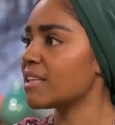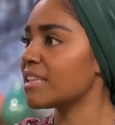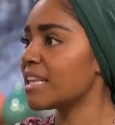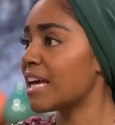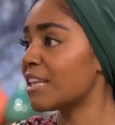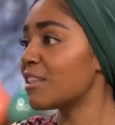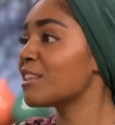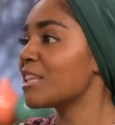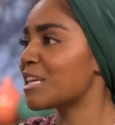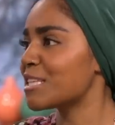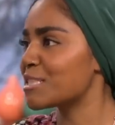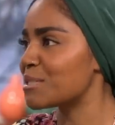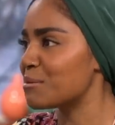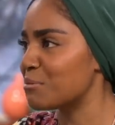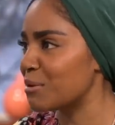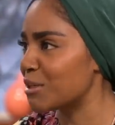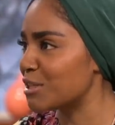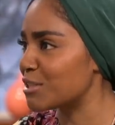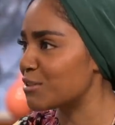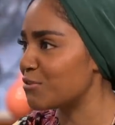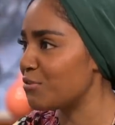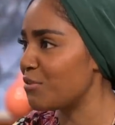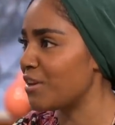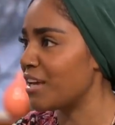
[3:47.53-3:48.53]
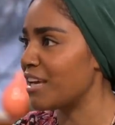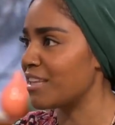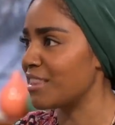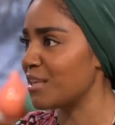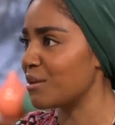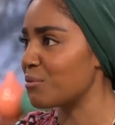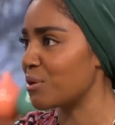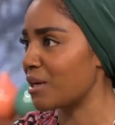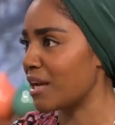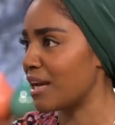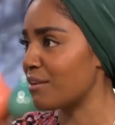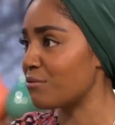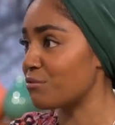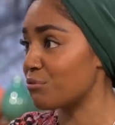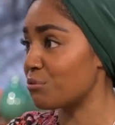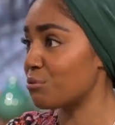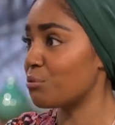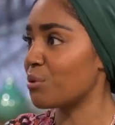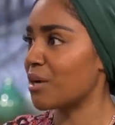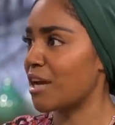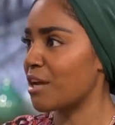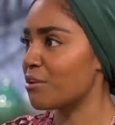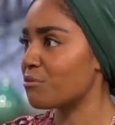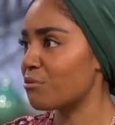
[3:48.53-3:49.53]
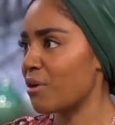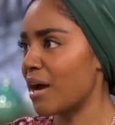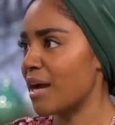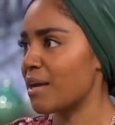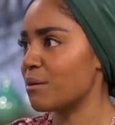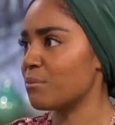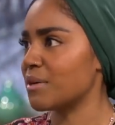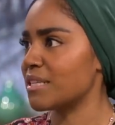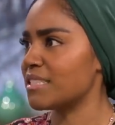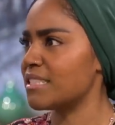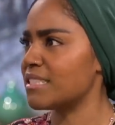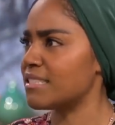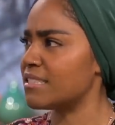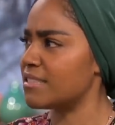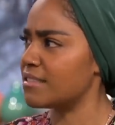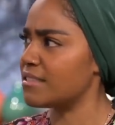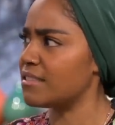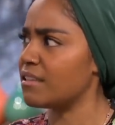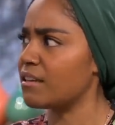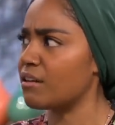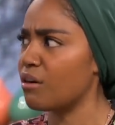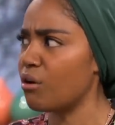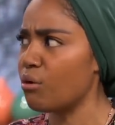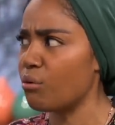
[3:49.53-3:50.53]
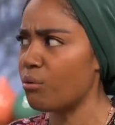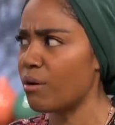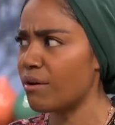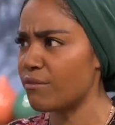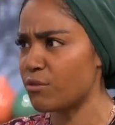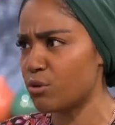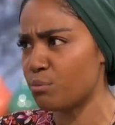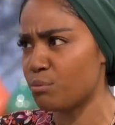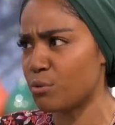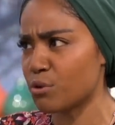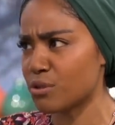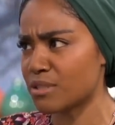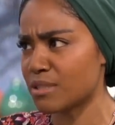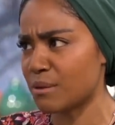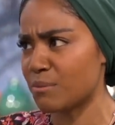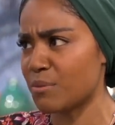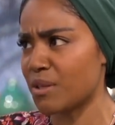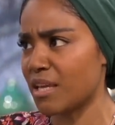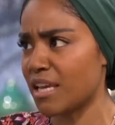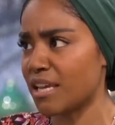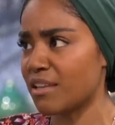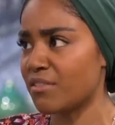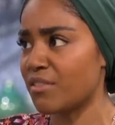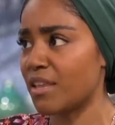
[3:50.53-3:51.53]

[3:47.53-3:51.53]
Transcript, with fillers: And I think that's the biggest fear. I think when I when I write, my sisters think, oh, have you put something